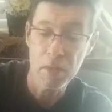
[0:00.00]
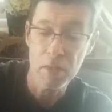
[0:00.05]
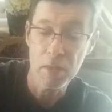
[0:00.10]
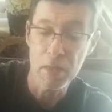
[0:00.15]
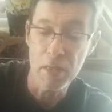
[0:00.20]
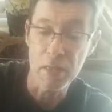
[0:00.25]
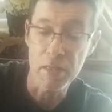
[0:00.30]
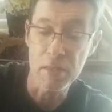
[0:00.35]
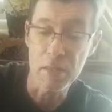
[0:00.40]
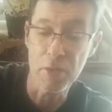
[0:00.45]

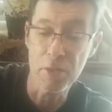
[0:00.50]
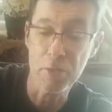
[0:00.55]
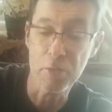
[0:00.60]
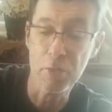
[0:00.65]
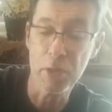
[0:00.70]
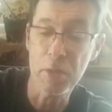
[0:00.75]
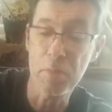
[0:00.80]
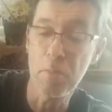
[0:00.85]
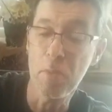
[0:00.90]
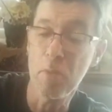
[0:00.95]
is a
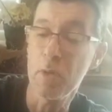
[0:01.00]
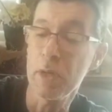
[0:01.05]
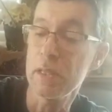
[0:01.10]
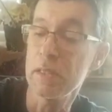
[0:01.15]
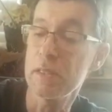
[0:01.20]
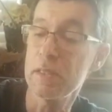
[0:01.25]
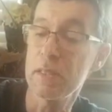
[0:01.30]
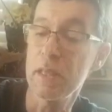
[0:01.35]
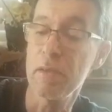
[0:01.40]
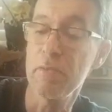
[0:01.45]

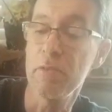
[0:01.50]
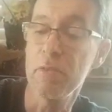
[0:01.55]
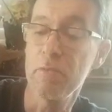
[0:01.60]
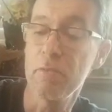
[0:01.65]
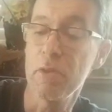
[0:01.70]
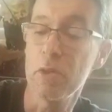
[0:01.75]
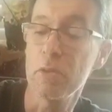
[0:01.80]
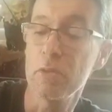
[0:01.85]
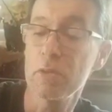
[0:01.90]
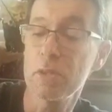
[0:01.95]
3.7
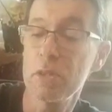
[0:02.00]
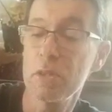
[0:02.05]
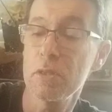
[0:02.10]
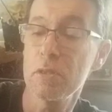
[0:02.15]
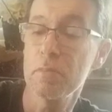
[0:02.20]
volt